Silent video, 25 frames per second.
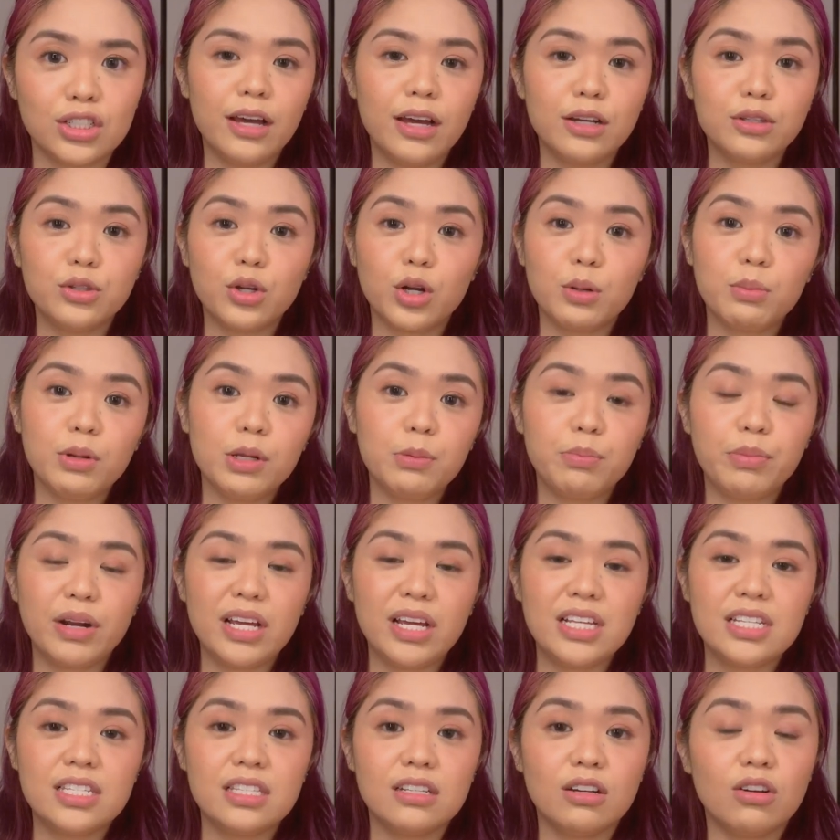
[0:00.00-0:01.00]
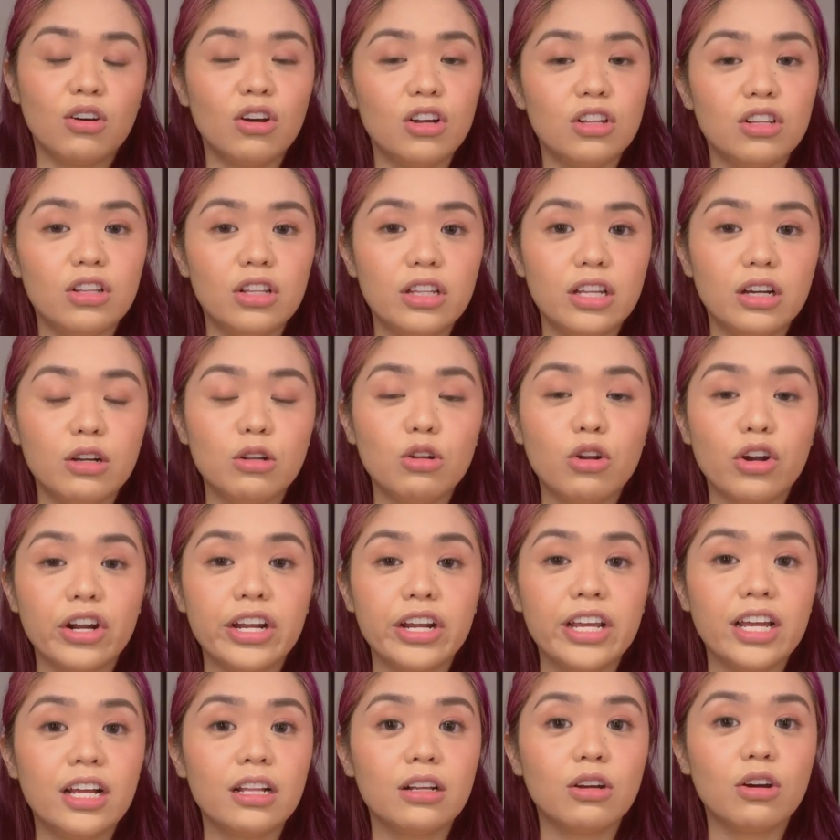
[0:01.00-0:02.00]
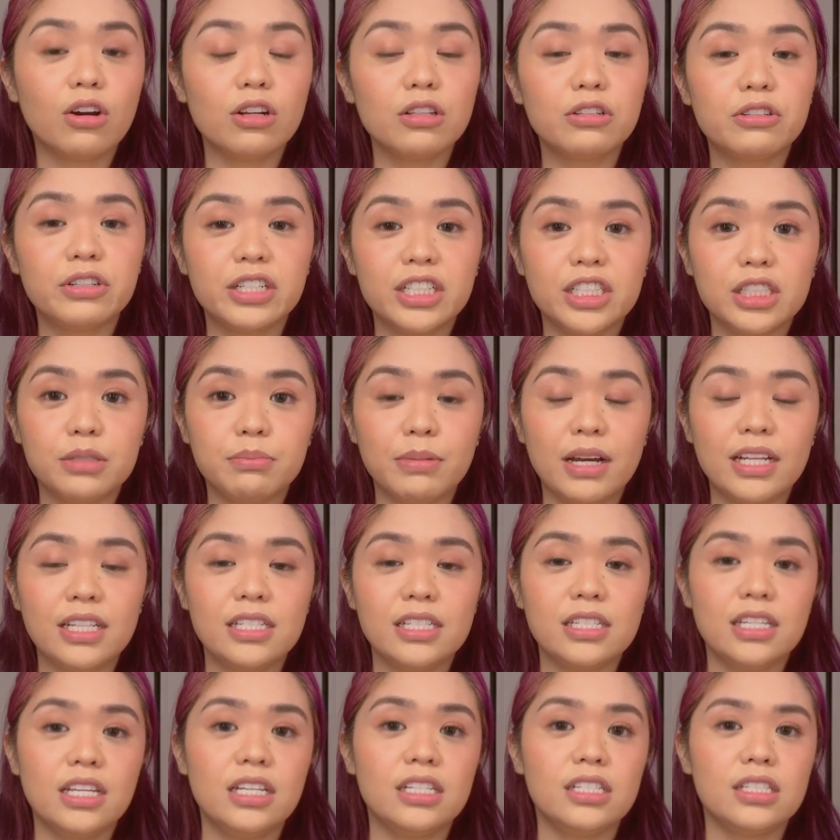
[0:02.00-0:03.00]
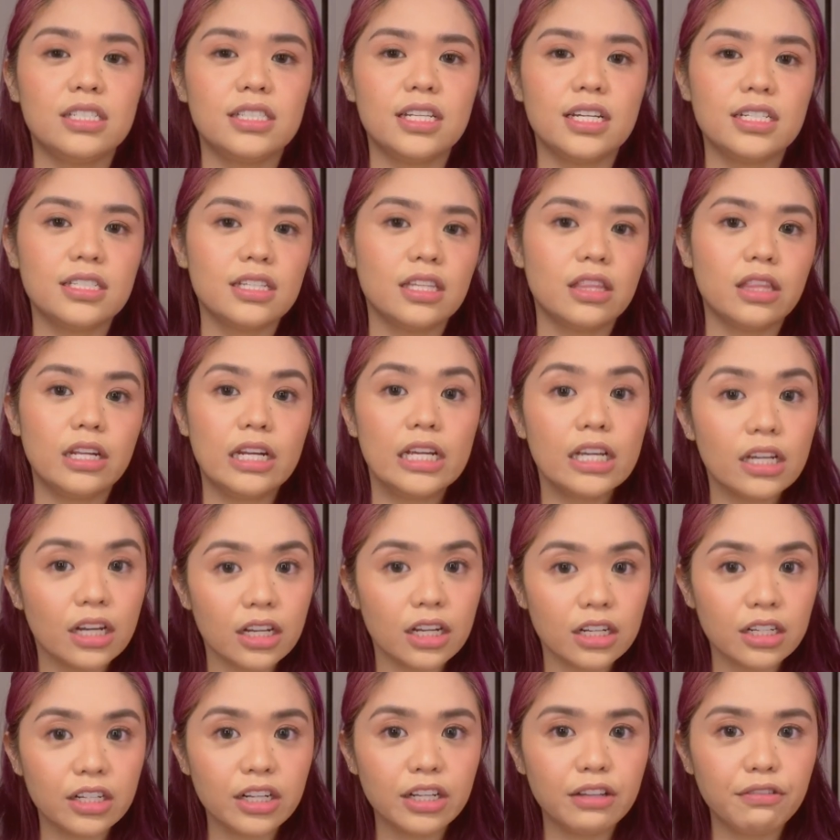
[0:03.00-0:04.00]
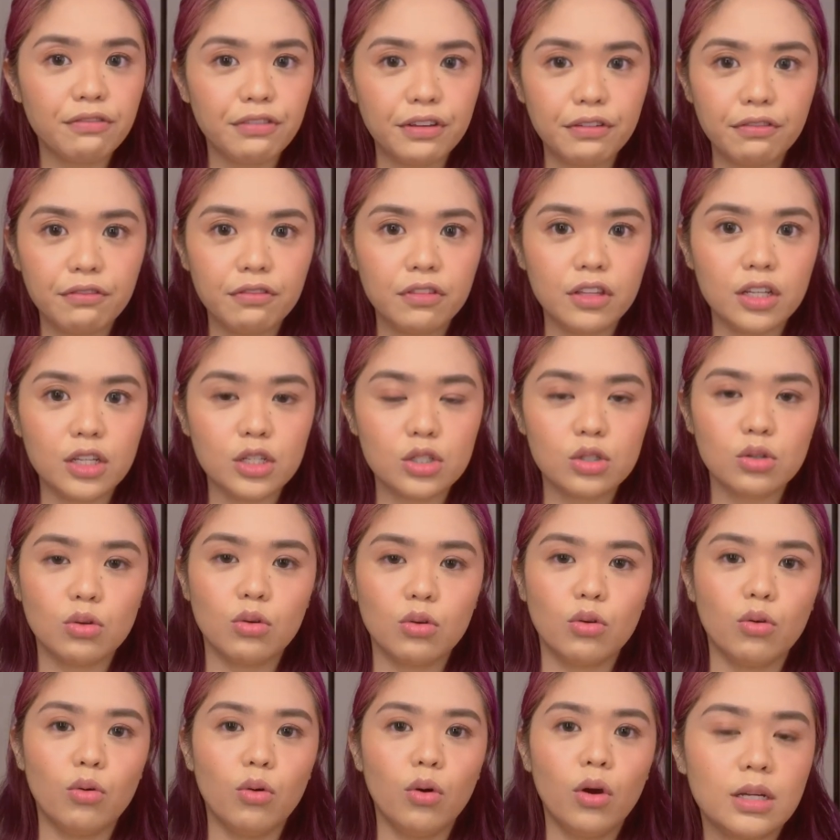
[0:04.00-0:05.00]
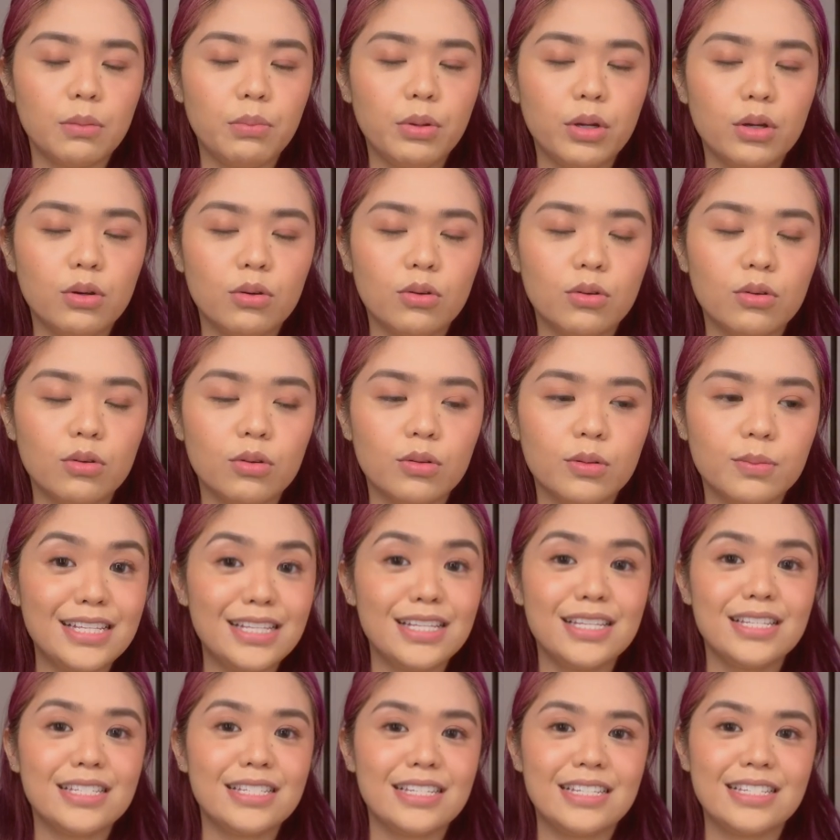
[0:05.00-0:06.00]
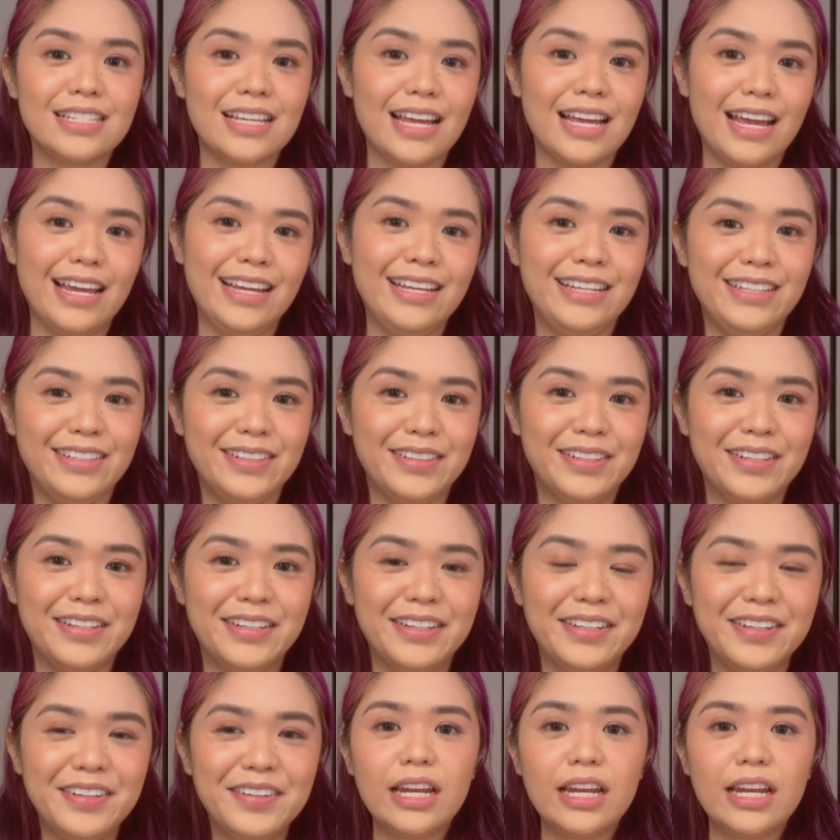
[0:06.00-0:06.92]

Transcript: Eh, ang normal price ng L'Oreal Color Riche Mattes is nasa 350. So, sabi ko, this is a sign.